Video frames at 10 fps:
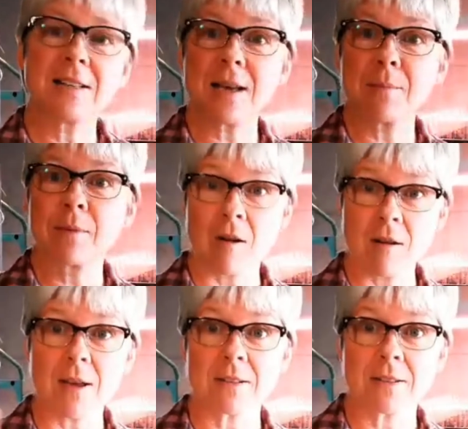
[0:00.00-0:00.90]
Deb
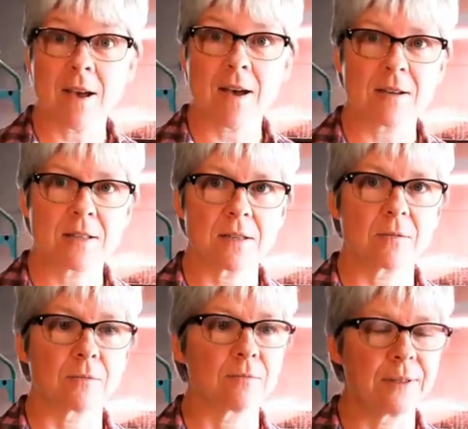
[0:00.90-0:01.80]
Garnet had
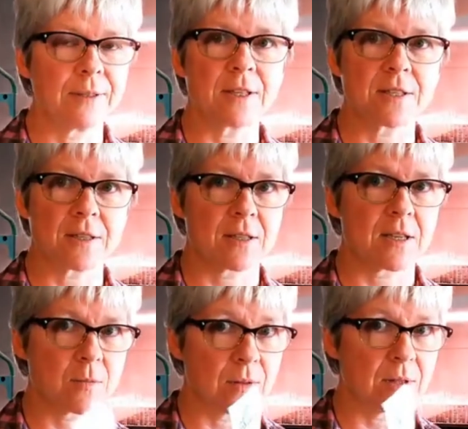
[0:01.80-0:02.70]
really good
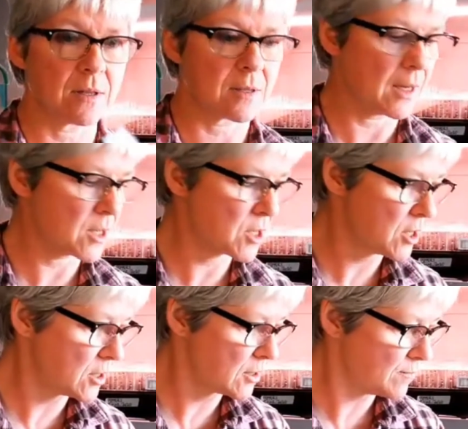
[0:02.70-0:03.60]
success with these last
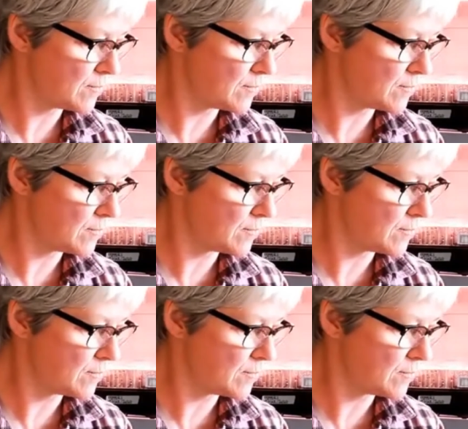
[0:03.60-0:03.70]
year.